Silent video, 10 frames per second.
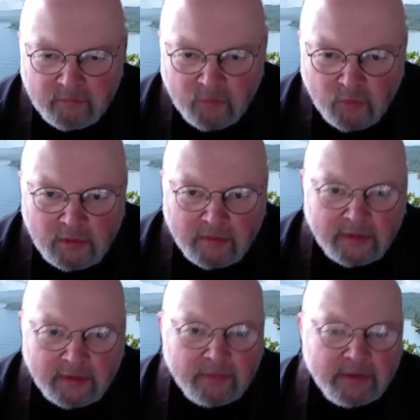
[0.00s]
world
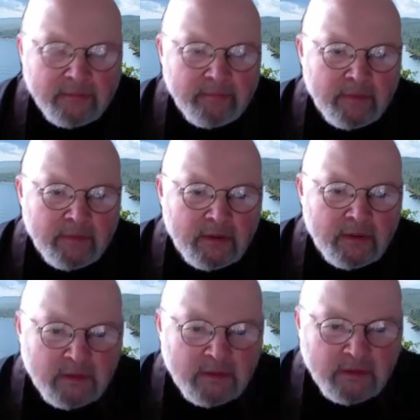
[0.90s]
that we
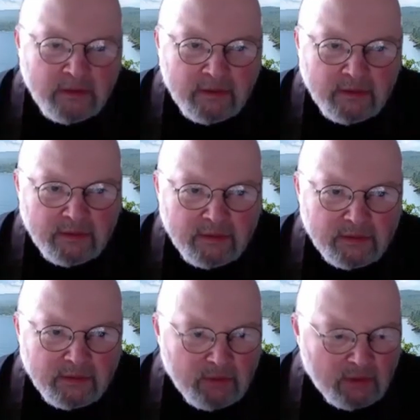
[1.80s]

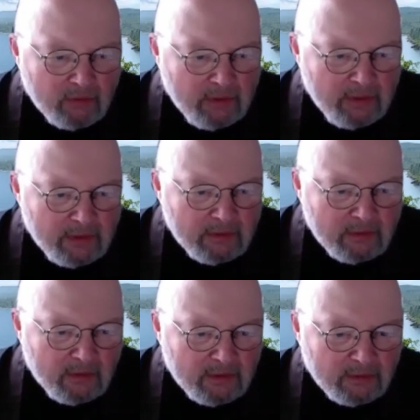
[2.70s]
seem to create and
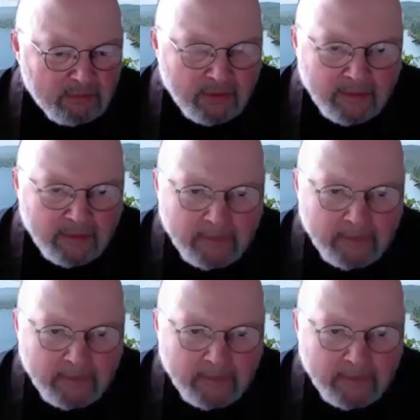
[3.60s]
to occupy.